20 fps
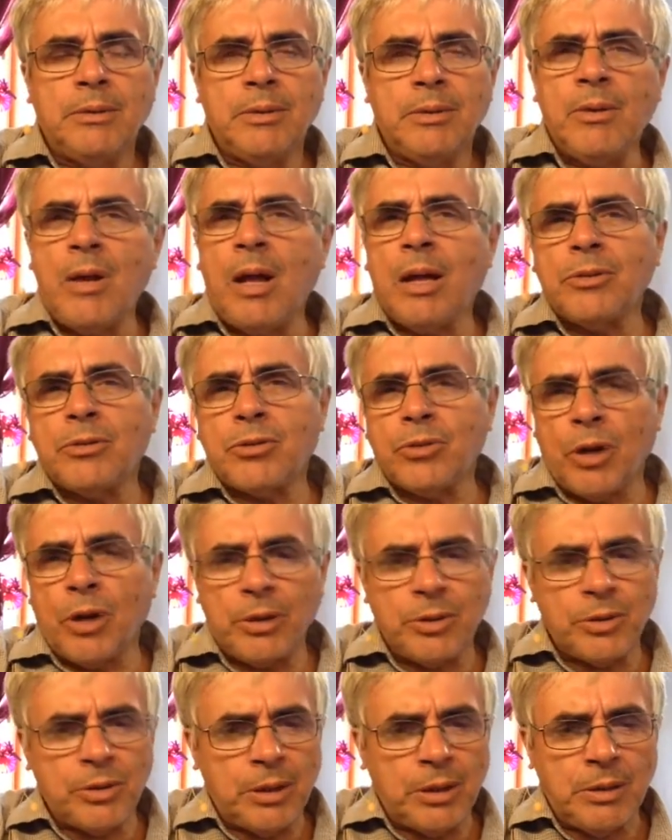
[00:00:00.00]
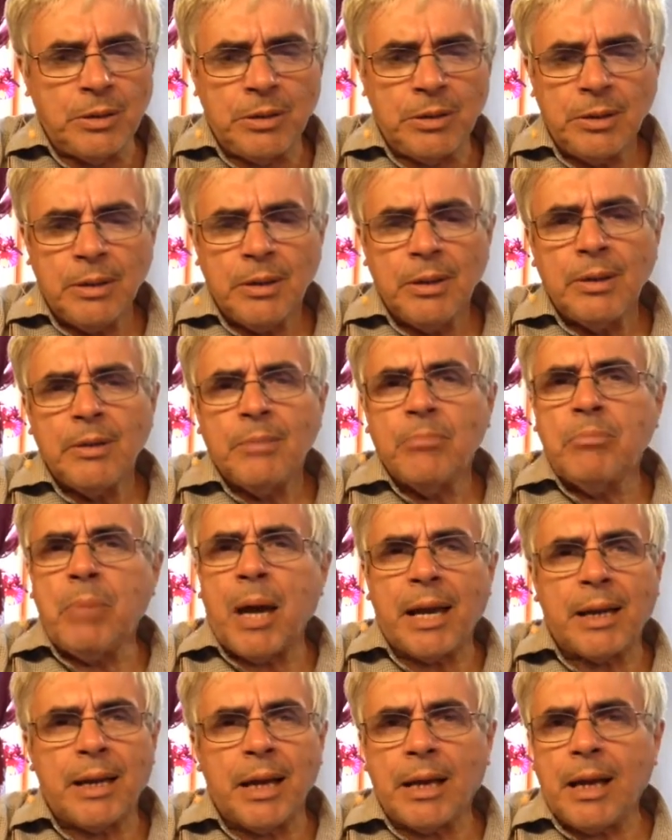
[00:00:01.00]
Do not trust in
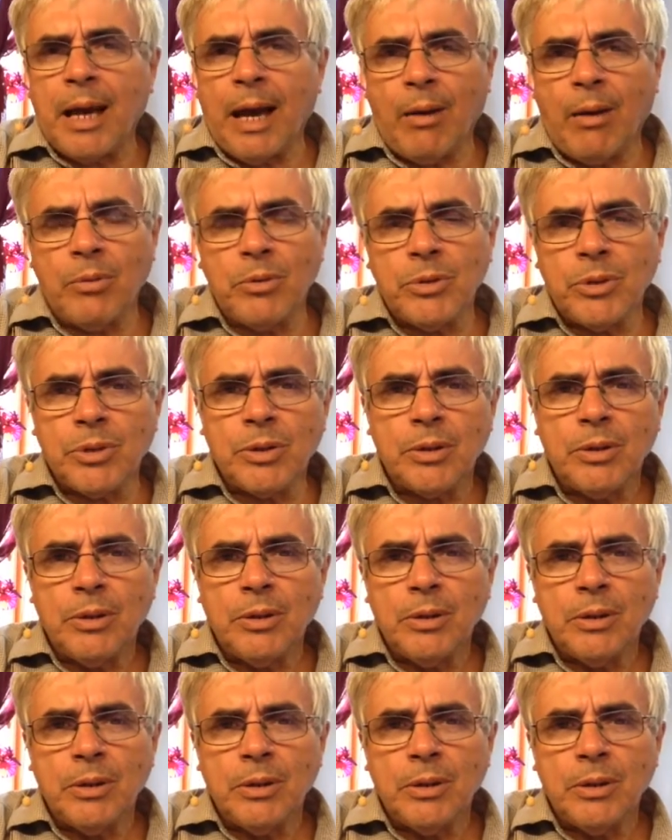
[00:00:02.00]
bank accounts.